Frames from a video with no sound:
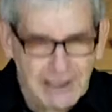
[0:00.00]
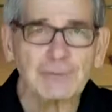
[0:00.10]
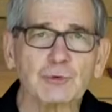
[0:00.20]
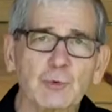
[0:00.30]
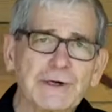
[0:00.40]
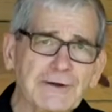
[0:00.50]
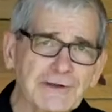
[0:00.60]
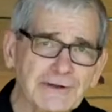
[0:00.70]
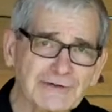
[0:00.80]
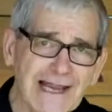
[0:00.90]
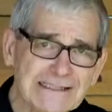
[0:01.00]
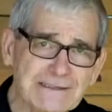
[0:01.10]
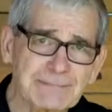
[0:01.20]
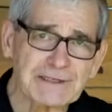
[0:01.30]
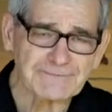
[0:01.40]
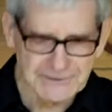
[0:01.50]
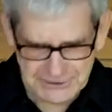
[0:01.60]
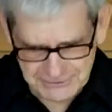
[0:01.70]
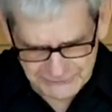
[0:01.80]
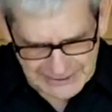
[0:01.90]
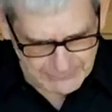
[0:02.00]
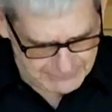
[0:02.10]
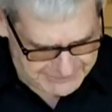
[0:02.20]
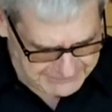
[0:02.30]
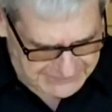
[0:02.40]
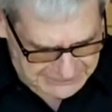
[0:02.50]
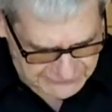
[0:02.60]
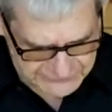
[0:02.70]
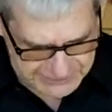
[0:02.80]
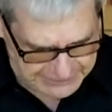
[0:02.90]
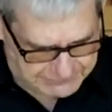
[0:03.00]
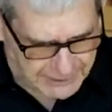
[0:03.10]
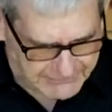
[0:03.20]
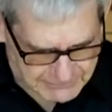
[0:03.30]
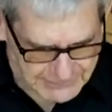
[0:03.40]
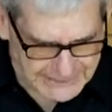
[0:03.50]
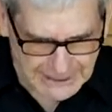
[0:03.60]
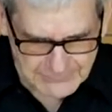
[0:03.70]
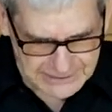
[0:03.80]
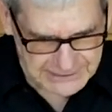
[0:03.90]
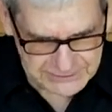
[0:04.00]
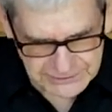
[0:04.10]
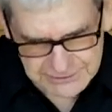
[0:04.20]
going to wear these and actually pee for you because that would be embarrassing and probably I would get